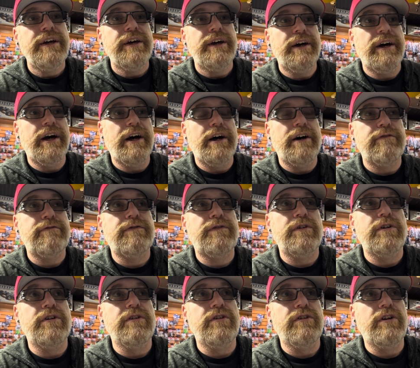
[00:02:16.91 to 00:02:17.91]

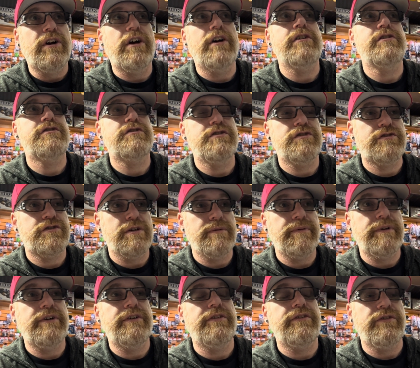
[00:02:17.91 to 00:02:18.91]
For large
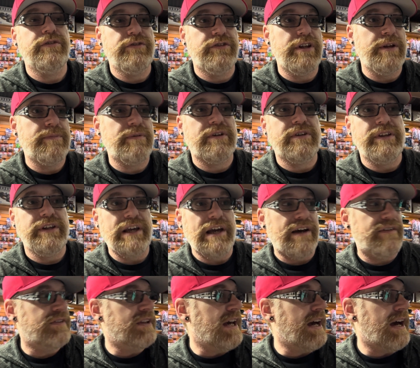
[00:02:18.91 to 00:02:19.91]
distributors, you typically
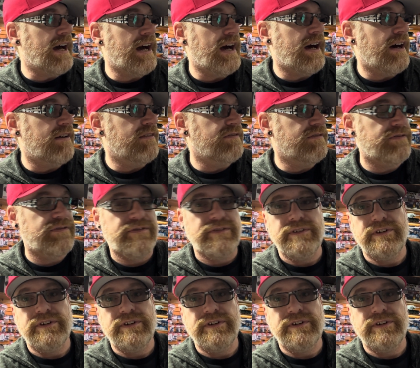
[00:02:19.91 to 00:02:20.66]
have to have